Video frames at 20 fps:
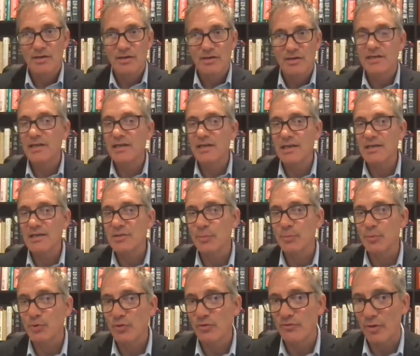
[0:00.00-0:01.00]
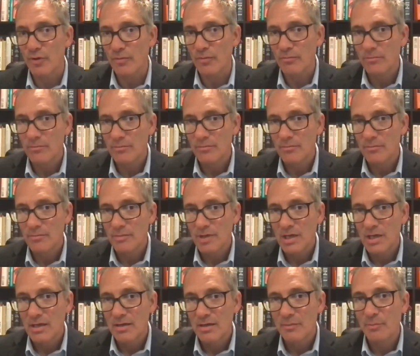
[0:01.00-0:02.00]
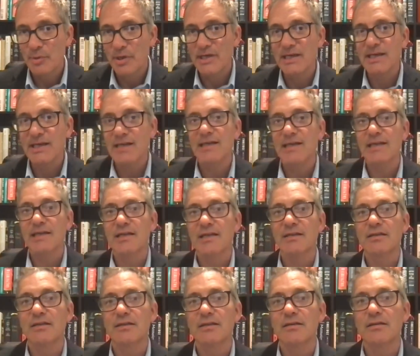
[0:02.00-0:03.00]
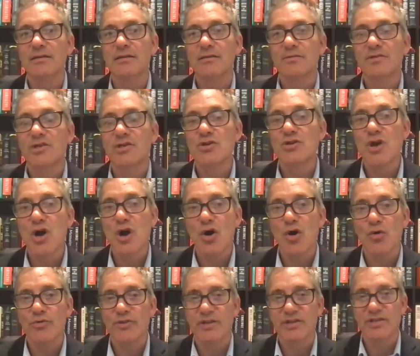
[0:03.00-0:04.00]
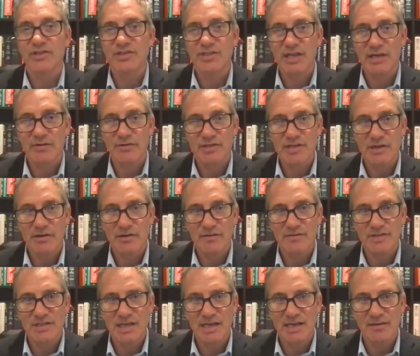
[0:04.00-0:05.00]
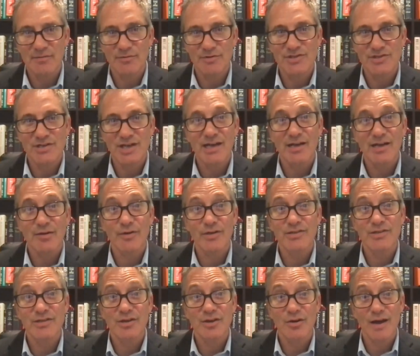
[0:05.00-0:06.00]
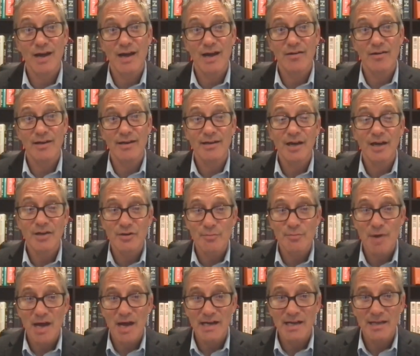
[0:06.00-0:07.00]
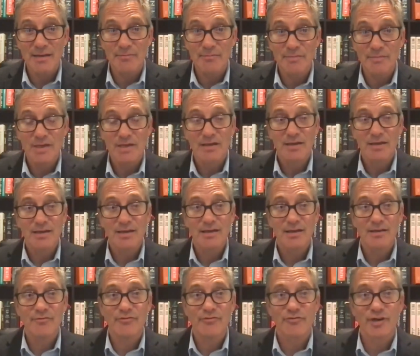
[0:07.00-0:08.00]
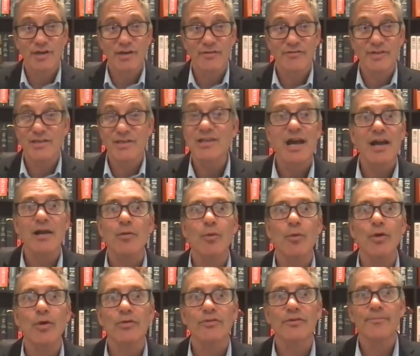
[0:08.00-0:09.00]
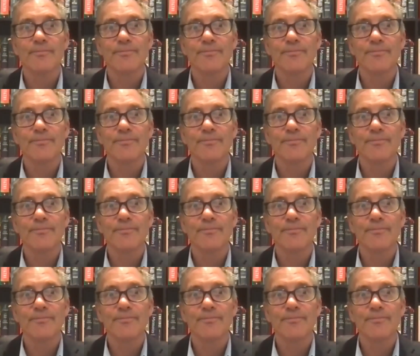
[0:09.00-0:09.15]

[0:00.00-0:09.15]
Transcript: He didn't need his approval, but he needed to know that the Secretary of State was not going to go out and undermine him in front of the entire world.